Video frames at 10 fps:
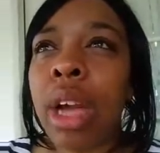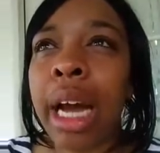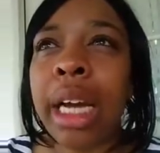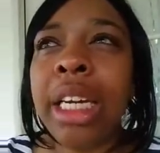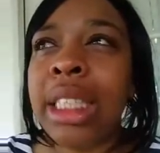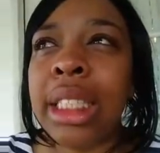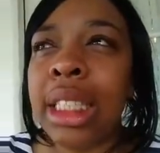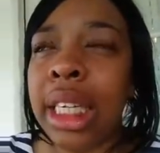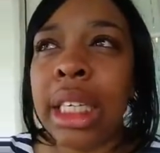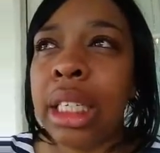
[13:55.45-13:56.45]
I couldn't
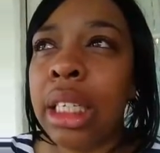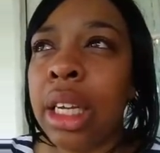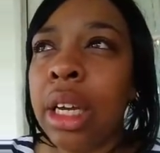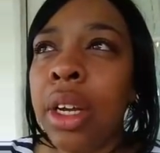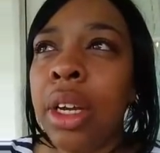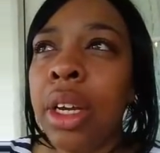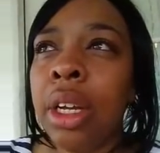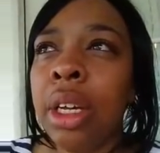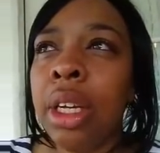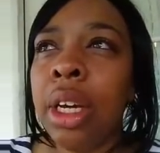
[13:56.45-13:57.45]
see it.
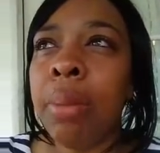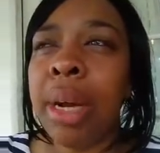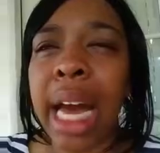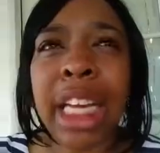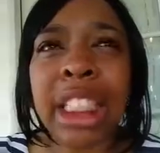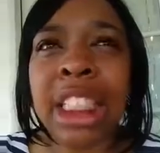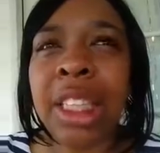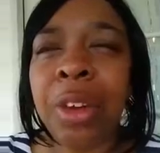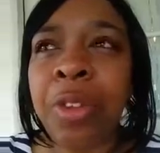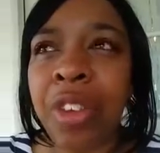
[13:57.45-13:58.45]
But I could
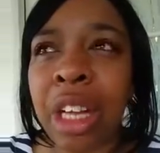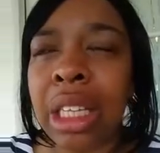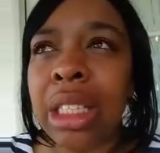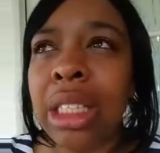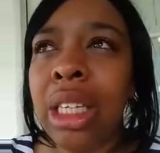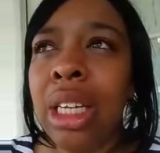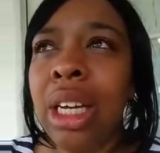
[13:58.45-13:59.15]
still feel it.